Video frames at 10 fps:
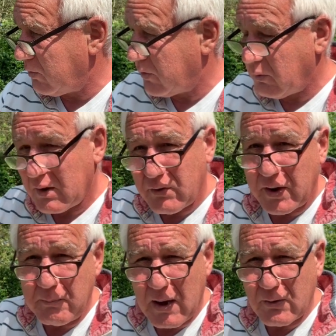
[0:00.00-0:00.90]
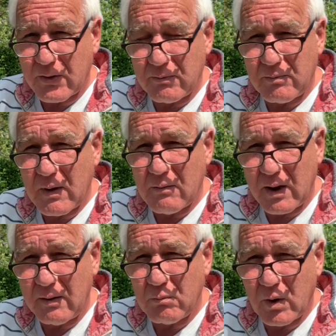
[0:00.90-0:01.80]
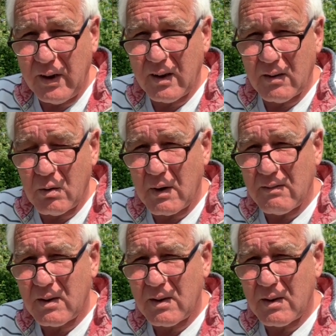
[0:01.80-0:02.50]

200 emails every week or whatever.